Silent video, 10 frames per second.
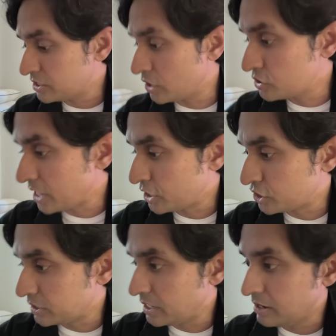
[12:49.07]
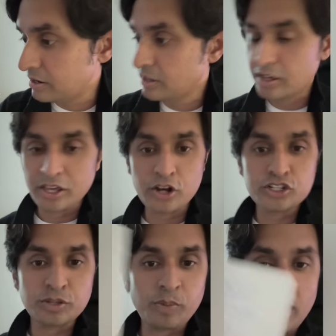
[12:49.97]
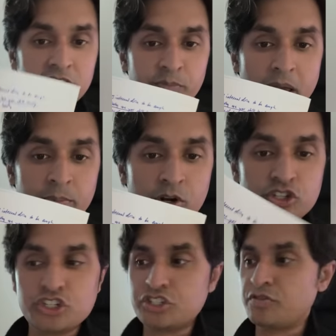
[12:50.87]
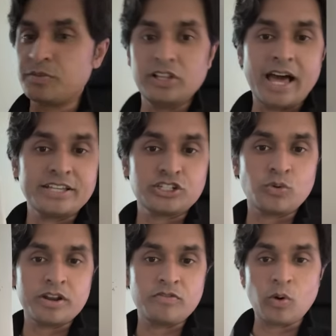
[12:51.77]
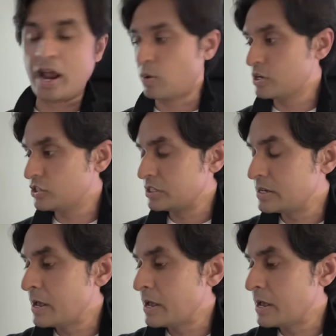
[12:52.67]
Here's actually, here's the pile of papers just from the last 24 hours.